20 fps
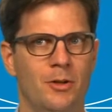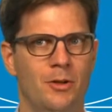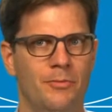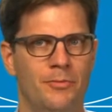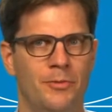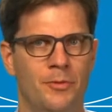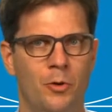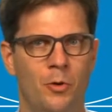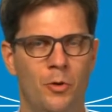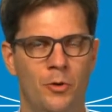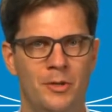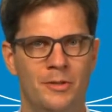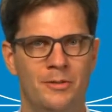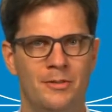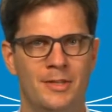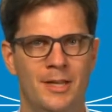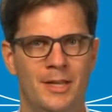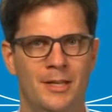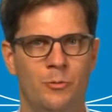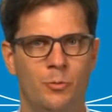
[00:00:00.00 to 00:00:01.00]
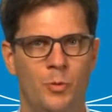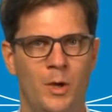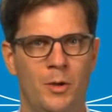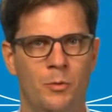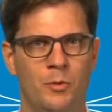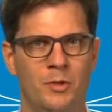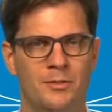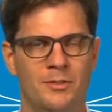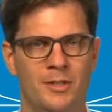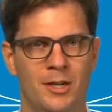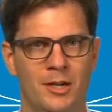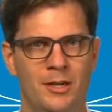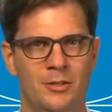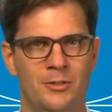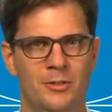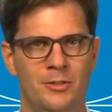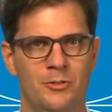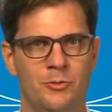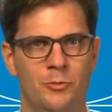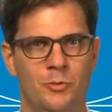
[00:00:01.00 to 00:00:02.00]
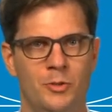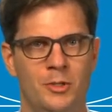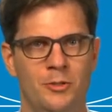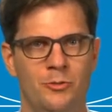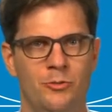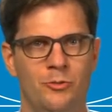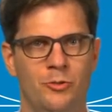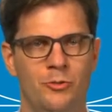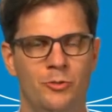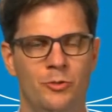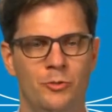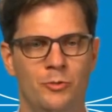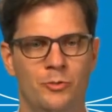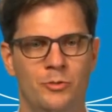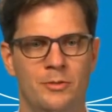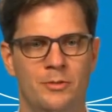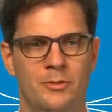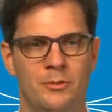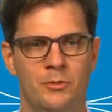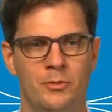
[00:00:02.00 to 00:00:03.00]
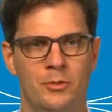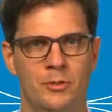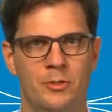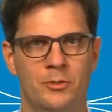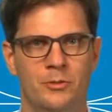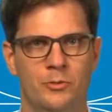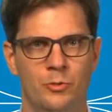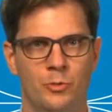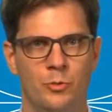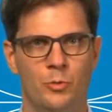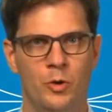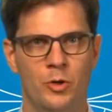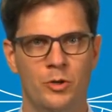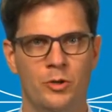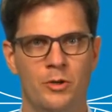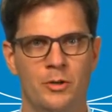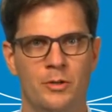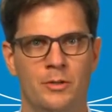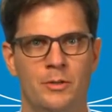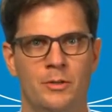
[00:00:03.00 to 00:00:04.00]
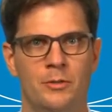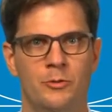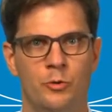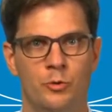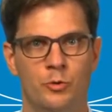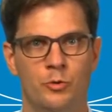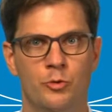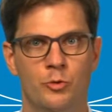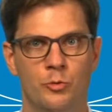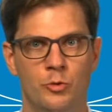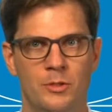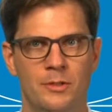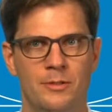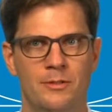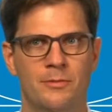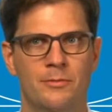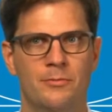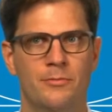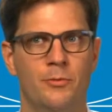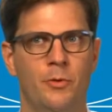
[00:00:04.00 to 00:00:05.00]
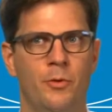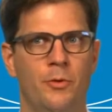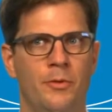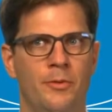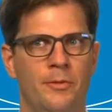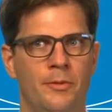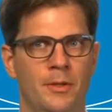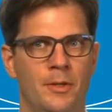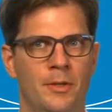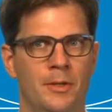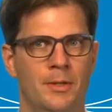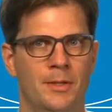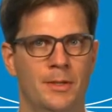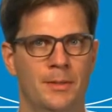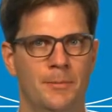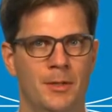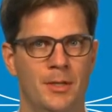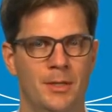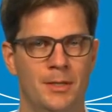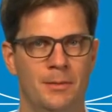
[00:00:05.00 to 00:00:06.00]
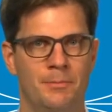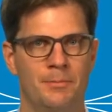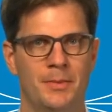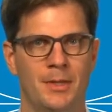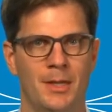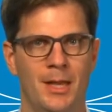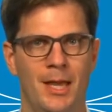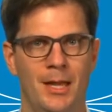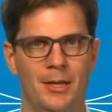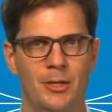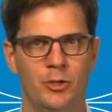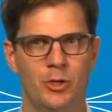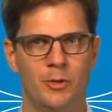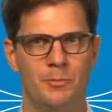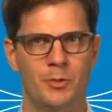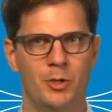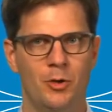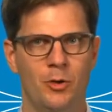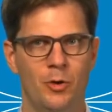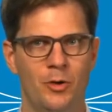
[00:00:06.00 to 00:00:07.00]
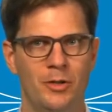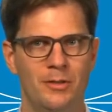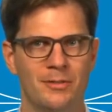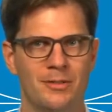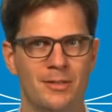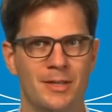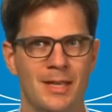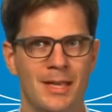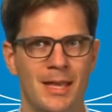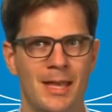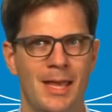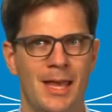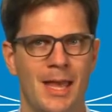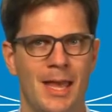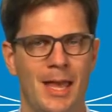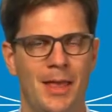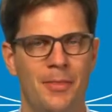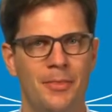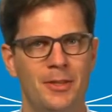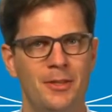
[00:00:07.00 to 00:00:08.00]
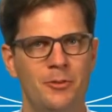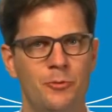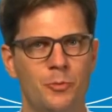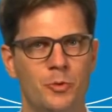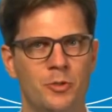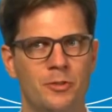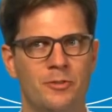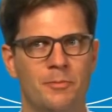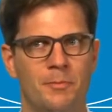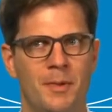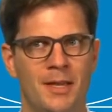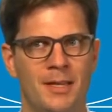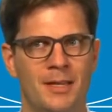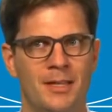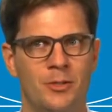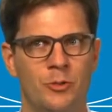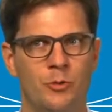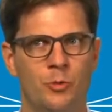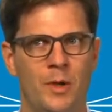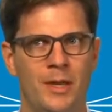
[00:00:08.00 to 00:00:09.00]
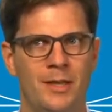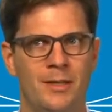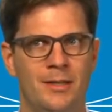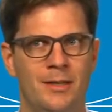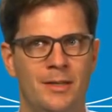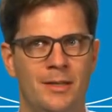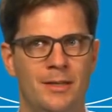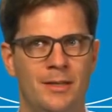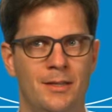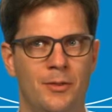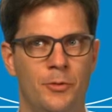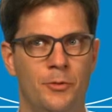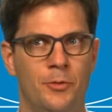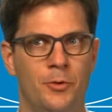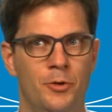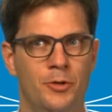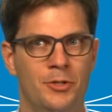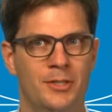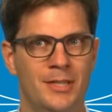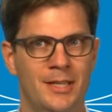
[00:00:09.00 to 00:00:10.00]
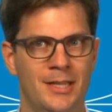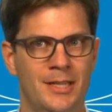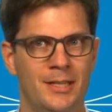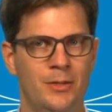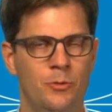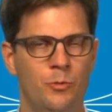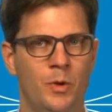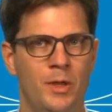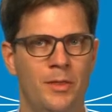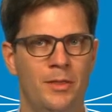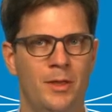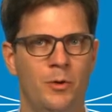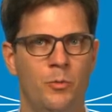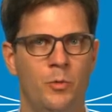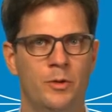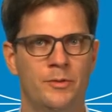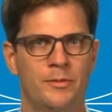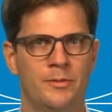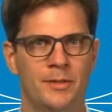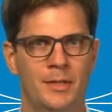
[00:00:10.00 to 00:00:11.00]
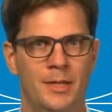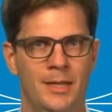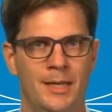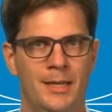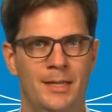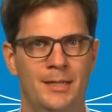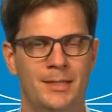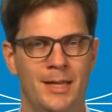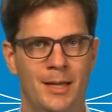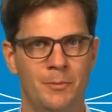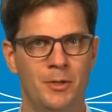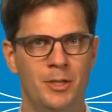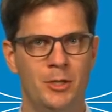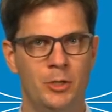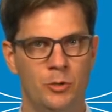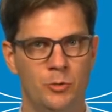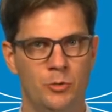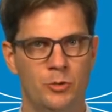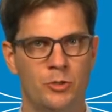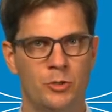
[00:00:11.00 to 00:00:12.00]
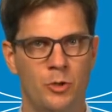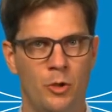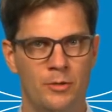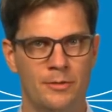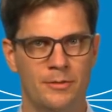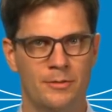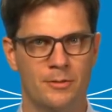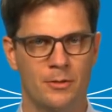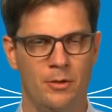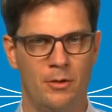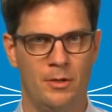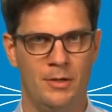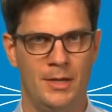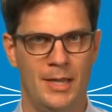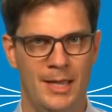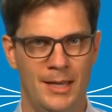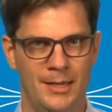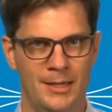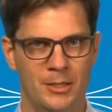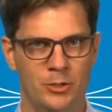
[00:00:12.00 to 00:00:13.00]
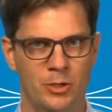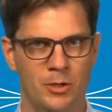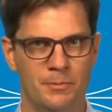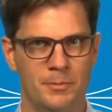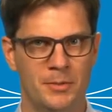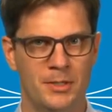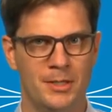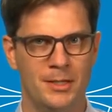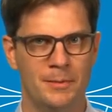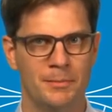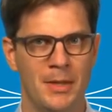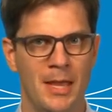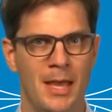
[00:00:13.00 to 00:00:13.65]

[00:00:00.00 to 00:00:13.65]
of the hoist and where we started to introduce or to work on new rules for the helicopter hoist. And this was back in 2013 when there was a dummy load lost on a helicopter